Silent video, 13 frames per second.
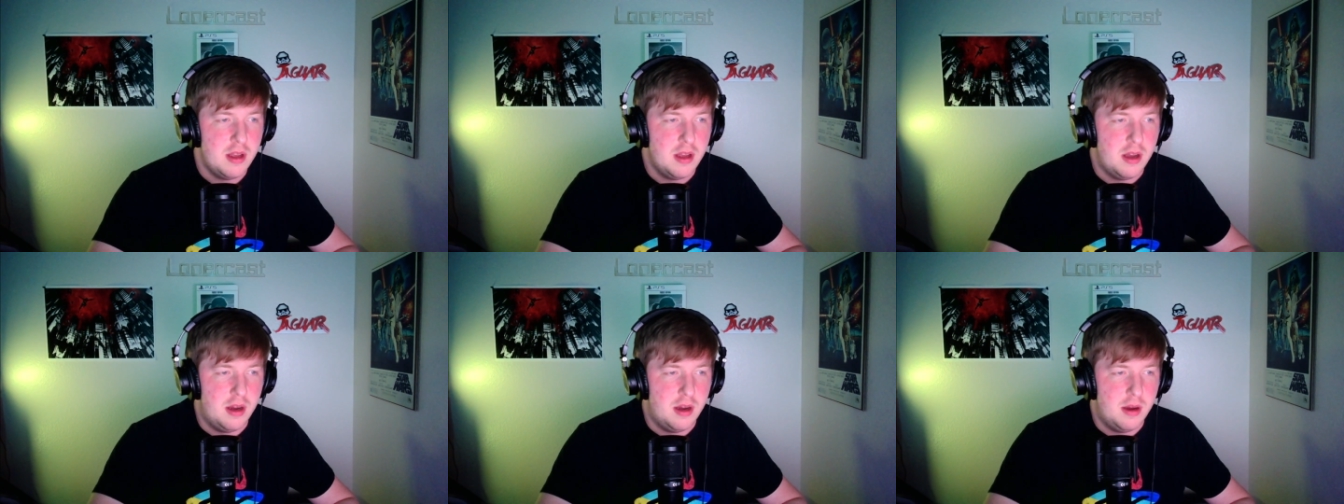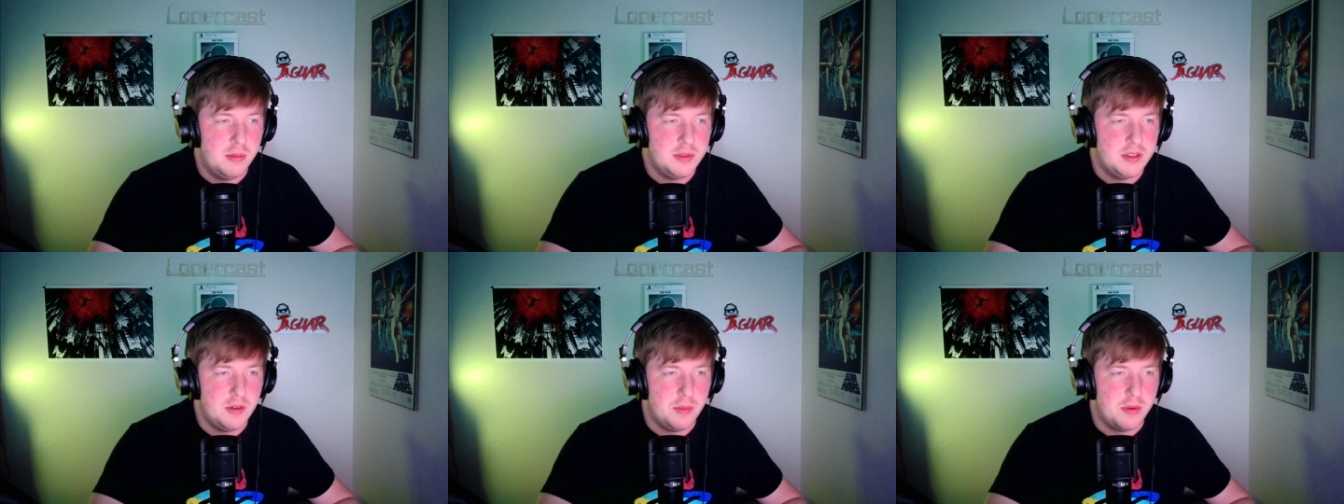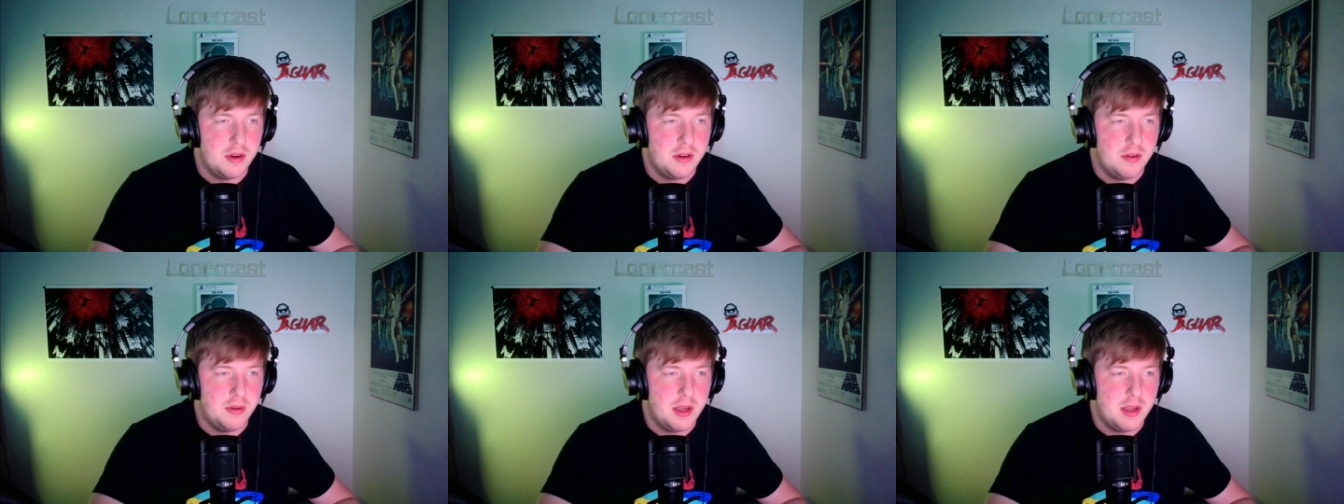Um, super
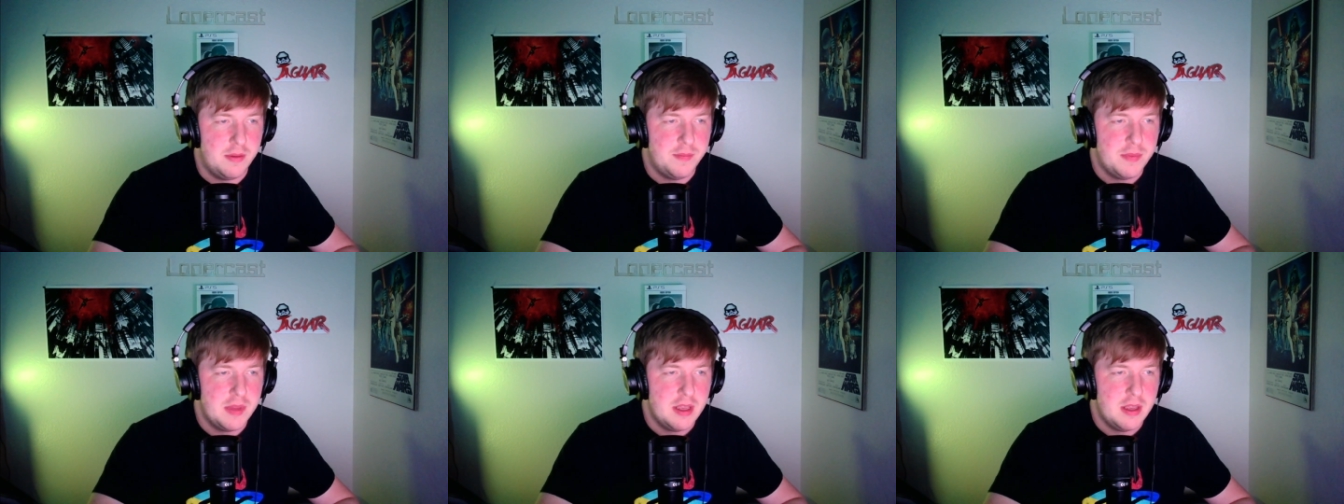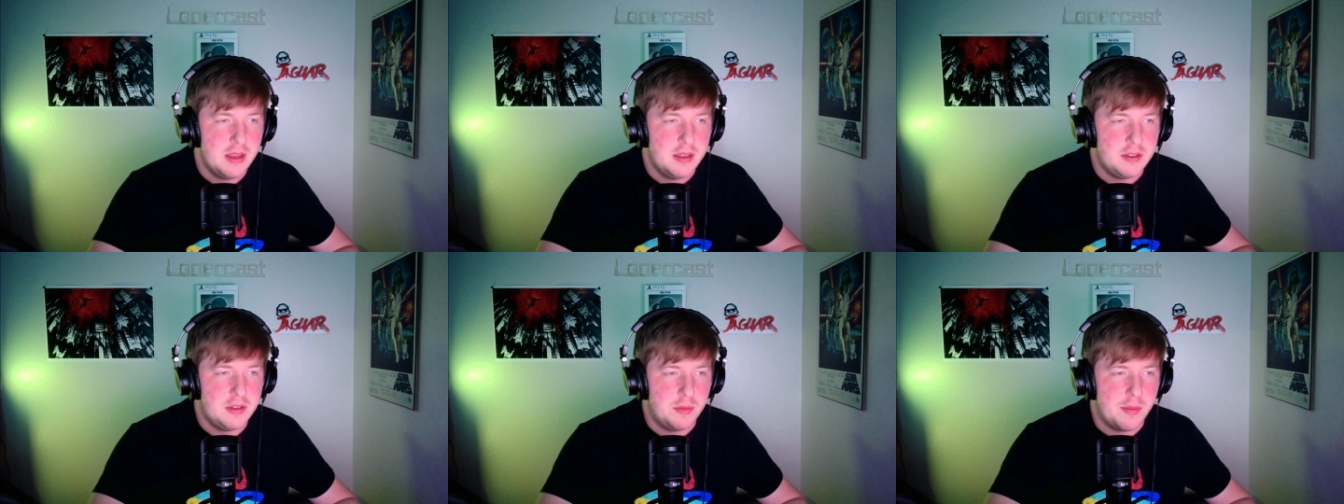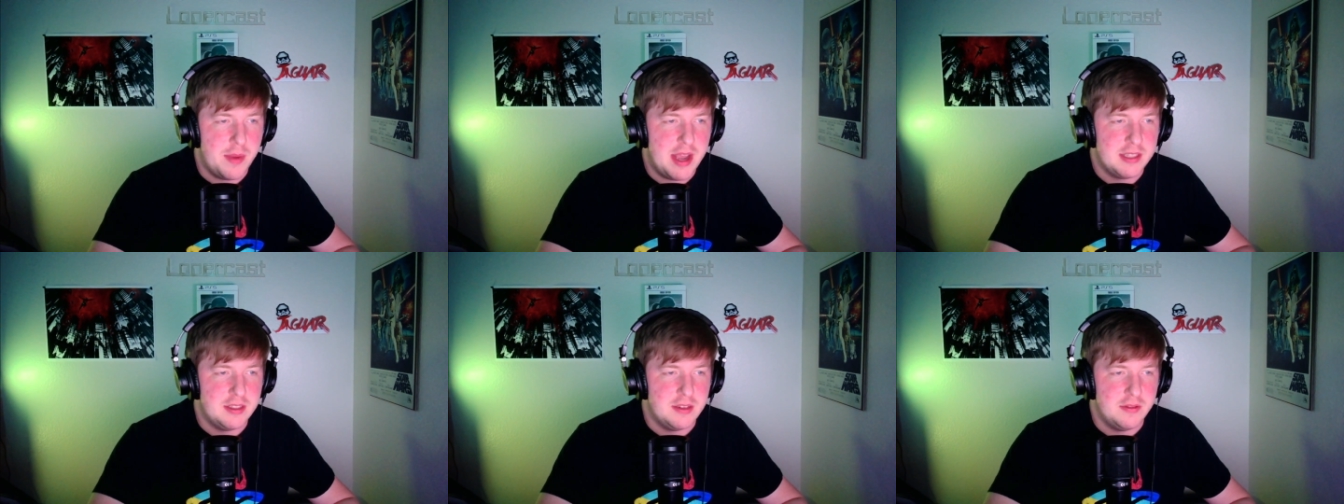into it.
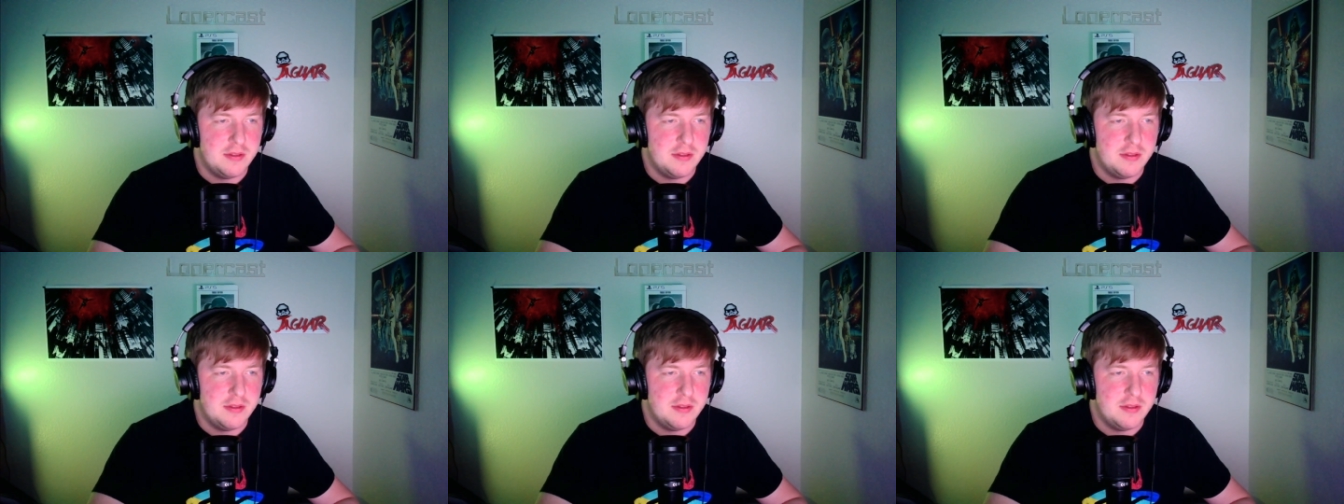Supermassive